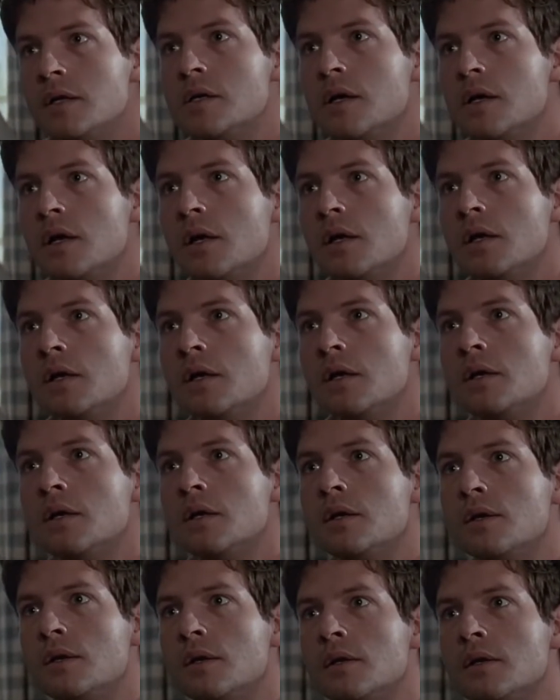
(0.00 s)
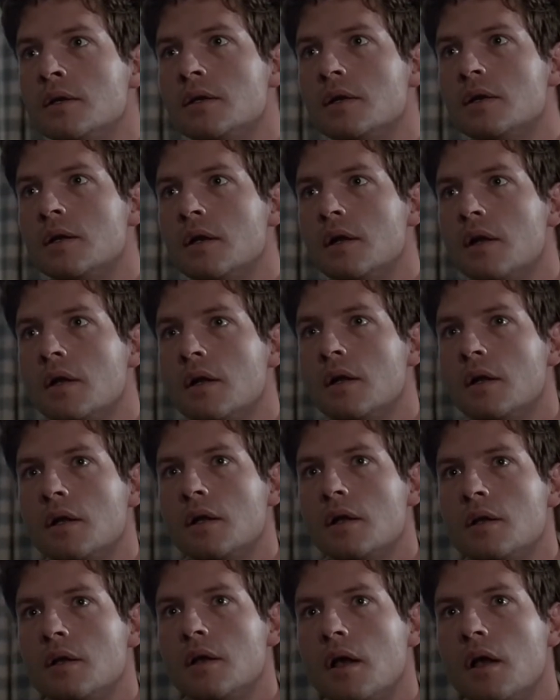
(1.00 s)

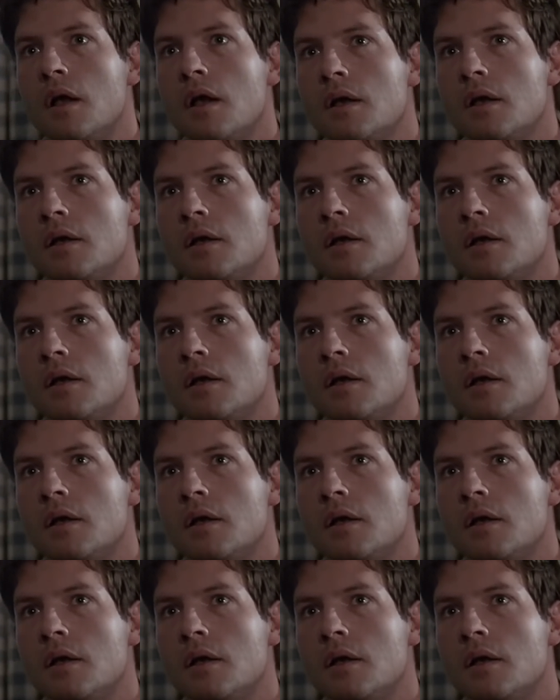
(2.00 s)
Nothing is said.